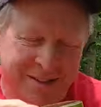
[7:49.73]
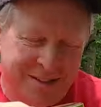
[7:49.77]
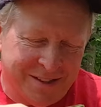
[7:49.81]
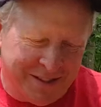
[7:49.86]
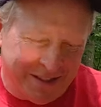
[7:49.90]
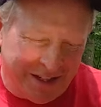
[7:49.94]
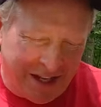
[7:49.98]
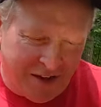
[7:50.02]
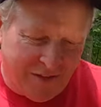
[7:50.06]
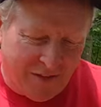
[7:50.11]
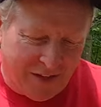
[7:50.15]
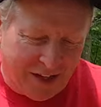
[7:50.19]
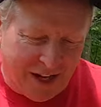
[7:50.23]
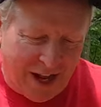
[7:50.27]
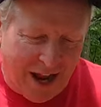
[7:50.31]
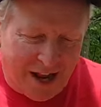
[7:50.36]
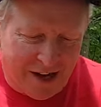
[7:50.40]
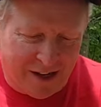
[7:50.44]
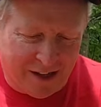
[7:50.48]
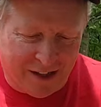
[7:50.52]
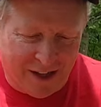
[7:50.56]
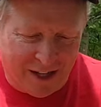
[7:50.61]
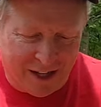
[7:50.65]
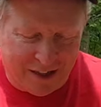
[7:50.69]
to give it
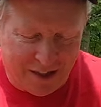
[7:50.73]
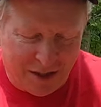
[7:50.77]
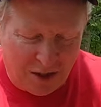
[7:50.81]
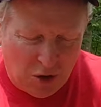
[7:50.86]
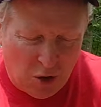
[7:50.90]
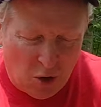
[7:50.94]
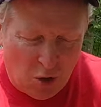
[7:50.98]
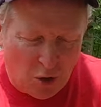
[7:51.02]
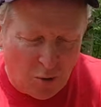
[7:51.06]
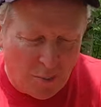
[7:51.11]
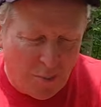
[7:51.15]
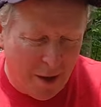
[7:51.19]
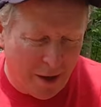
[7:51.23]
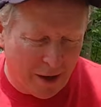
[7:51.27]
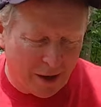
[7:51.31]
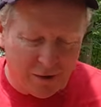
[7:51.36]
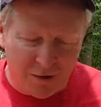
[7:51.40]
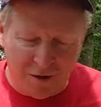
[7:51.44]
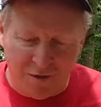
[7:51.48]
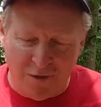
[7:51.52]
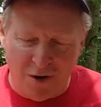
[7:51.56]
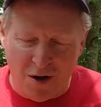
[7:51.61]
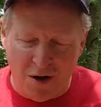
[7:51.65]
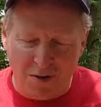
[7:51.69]
kind of like the gold
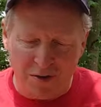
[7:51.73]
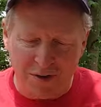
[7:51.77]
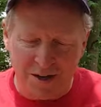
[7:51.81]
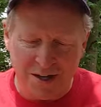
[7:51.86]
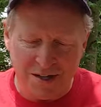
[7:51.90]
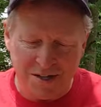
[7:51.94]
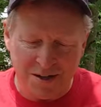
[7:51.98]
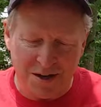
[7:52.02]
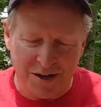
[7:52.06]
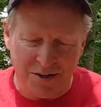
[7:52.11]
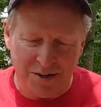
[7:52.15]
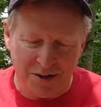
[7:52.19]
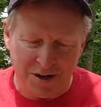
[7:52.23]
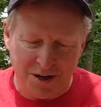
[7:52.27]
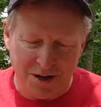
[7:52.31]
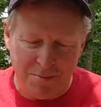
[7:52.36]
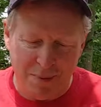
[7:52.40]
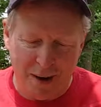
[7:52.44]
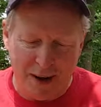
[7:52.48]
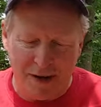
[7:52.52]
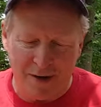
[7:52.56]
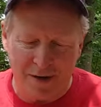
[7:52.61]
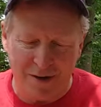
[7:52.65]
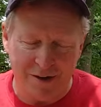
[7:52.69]
medal of all these other
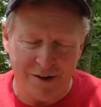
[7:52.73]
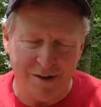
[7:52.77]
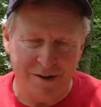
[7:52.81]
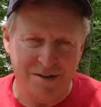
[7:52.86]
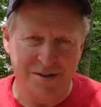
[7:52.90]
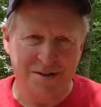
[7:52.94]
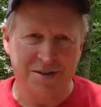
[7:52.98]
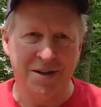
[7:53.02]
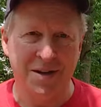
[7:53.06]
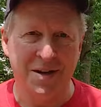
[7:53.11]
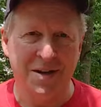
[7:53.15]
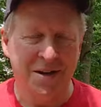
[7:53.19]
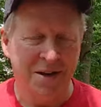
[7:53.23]
competitors.